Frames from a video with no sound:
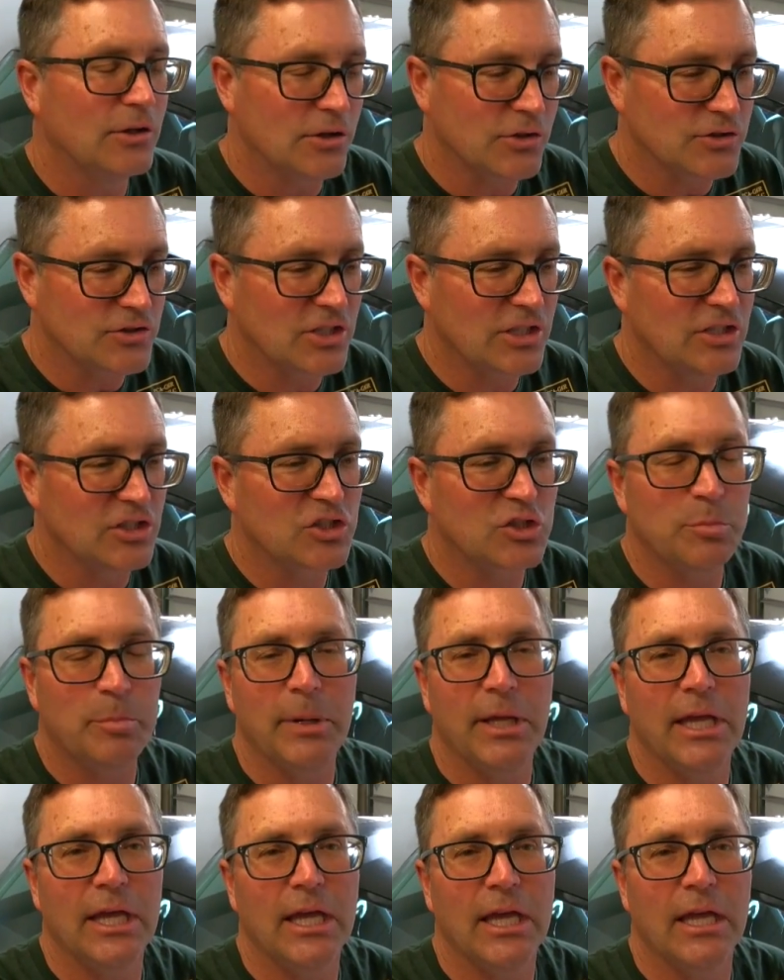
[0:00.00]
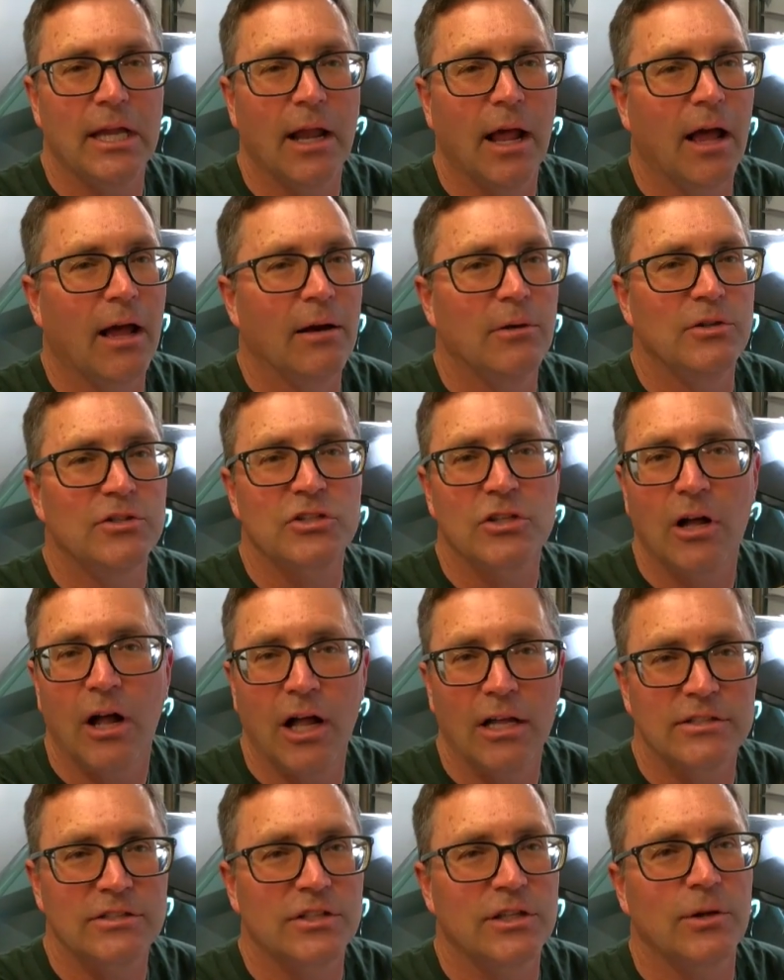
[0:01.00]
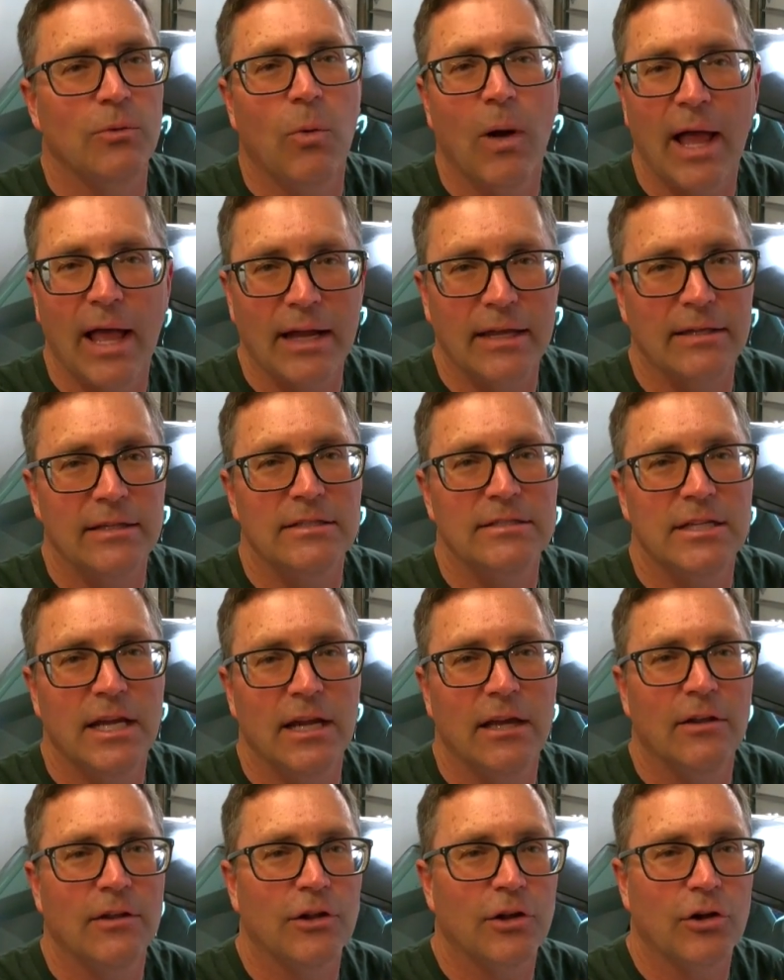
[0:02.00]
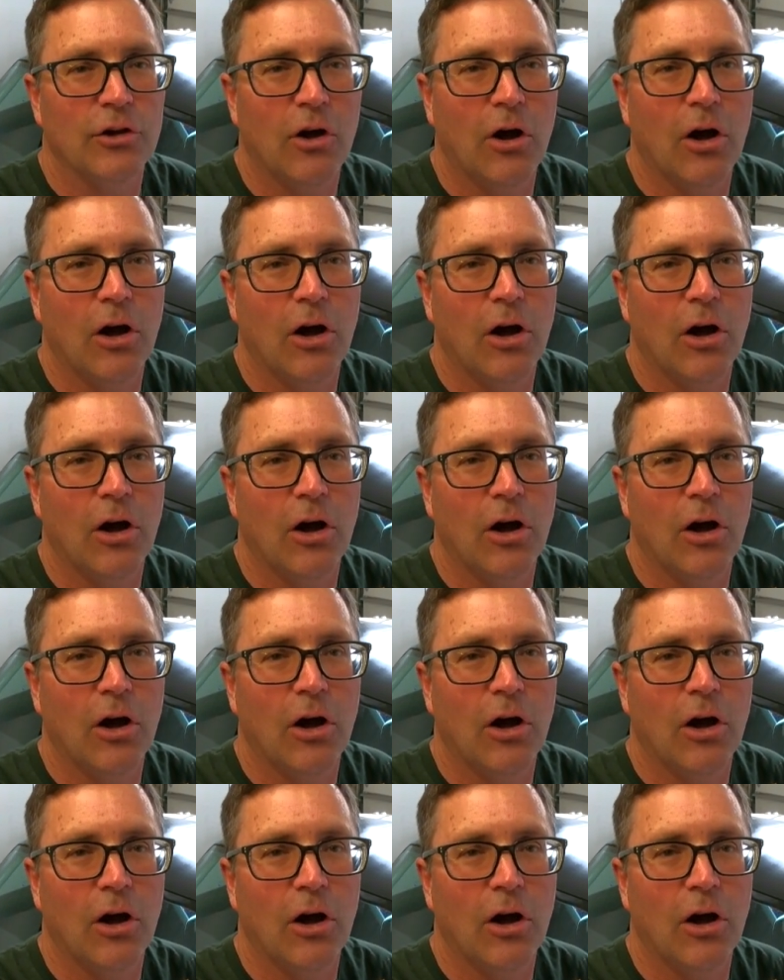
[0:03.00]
you can see the spin. I was constantly wagging the tail of the